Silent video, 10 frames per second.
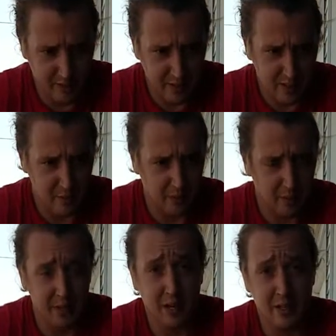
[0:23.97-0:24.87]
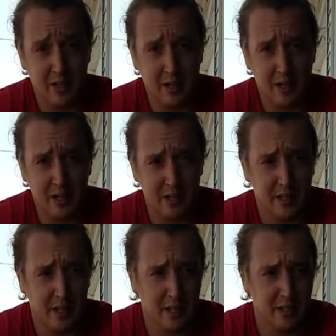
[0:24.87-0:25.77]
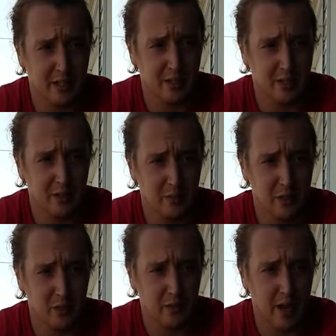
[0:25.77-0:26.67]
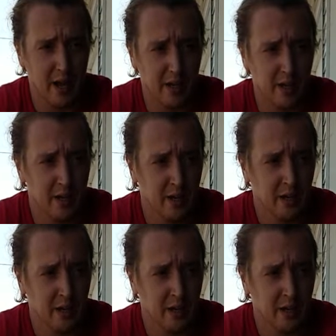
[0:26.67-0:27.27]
He seems like a really nice guy. I think he gets too much flack